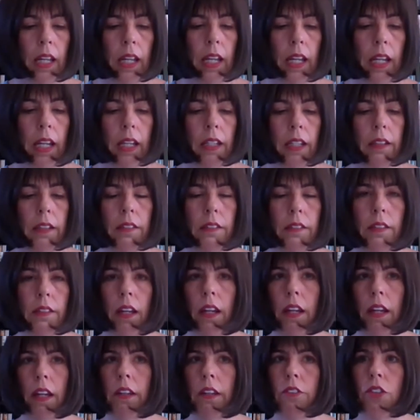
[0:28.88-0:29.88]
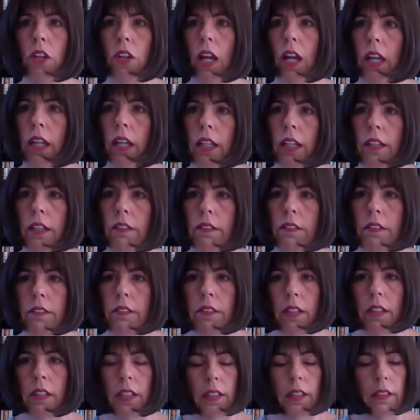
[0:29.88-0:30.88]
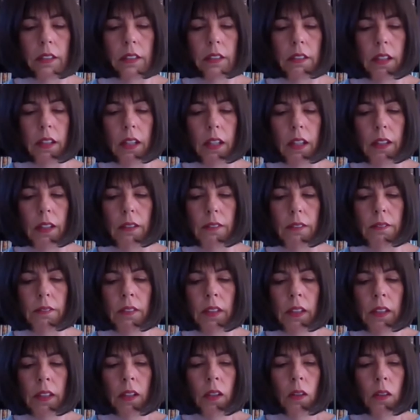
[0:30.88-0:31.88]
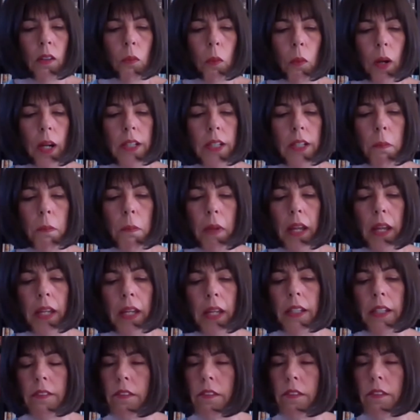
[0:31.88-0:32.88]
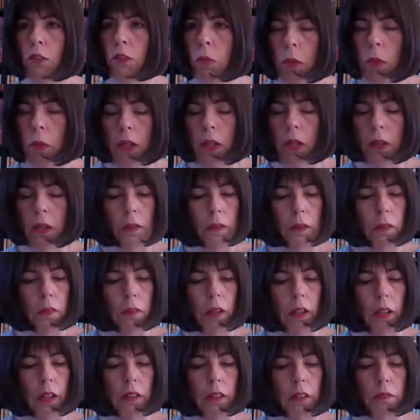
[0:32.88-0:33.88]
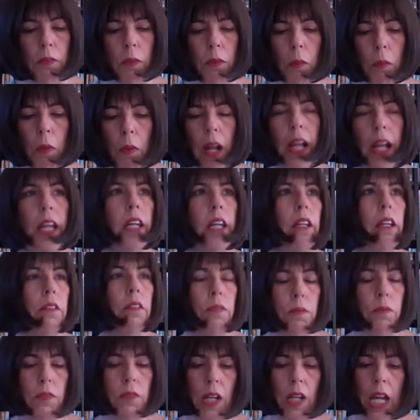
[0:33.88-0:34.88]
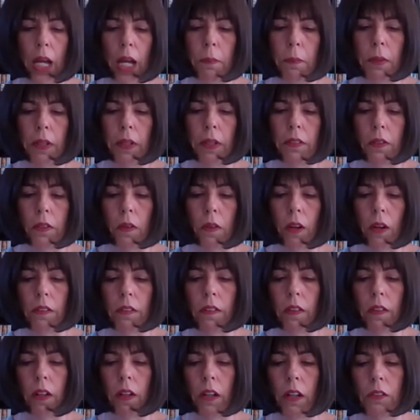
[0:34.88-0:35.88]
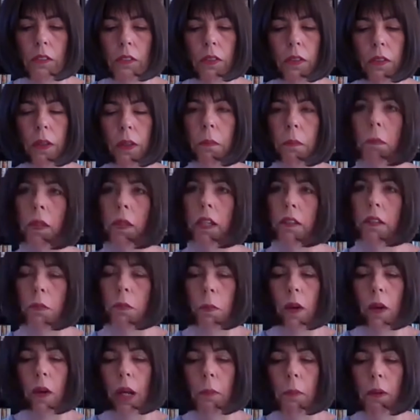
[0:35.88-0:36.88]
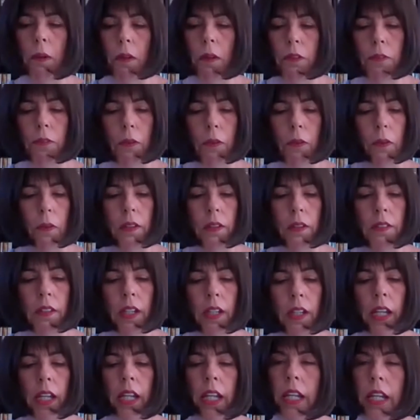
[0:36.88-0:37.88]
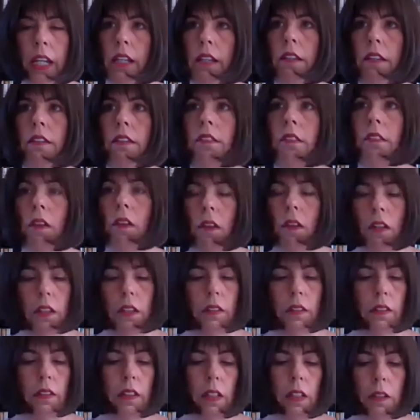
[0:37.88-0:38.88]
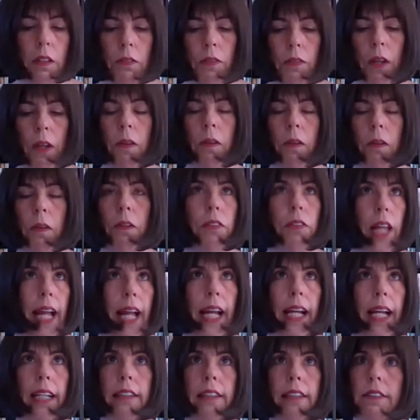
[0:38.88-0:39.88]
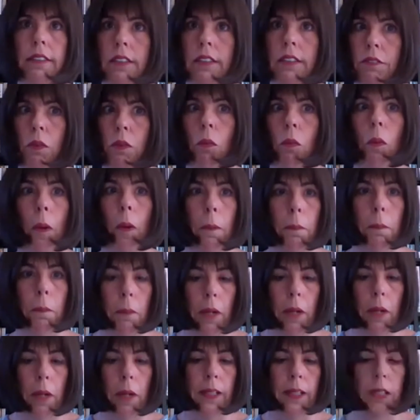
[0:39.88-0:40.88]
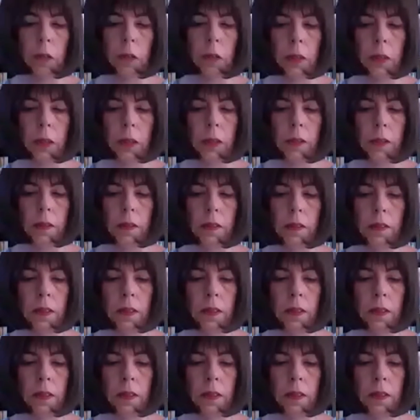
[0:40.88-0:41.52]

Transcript: And uh, John is in uh, wide demand as a speaker on a variety of topics across the country, but his primary focus is on the Confederate flag, Civil War monuments,